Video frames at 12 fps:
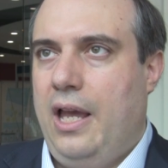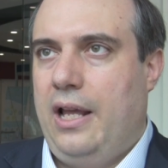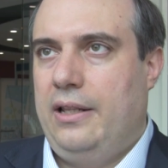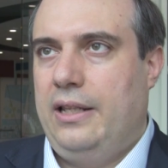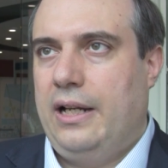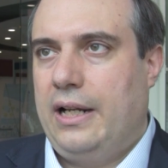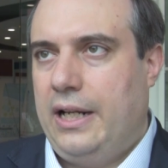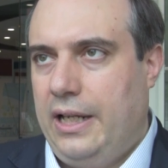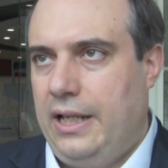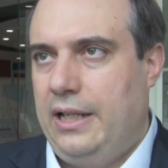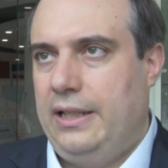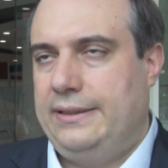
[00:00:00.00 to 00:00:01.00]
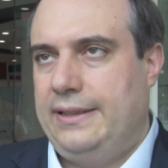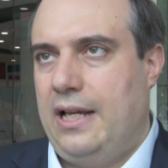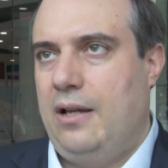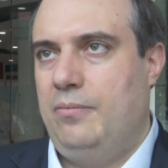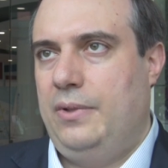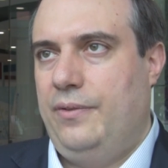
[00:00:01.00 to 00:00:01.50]
And there really
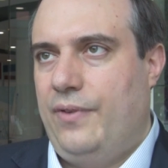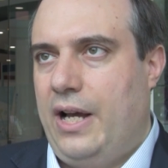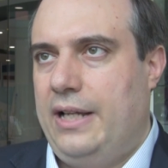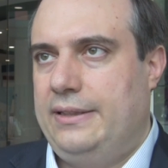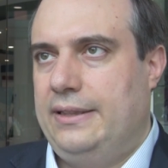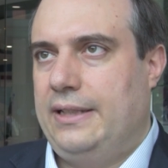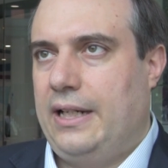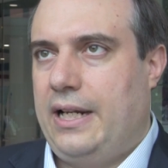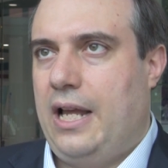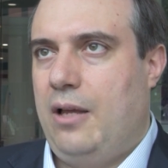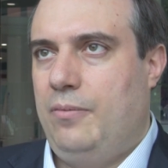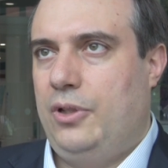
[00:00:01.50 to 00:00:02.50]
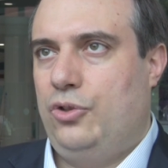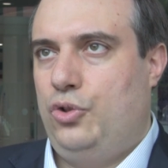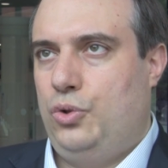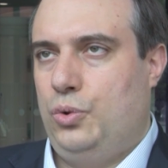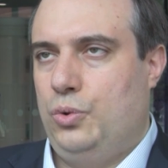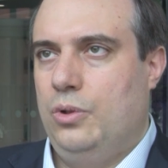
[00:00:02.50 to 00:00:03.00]
some devices are coming
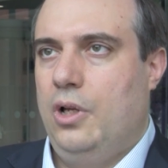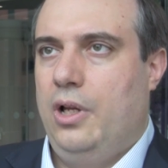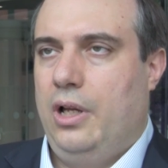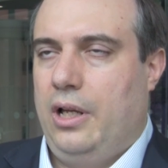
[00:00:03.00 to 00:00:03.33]
to,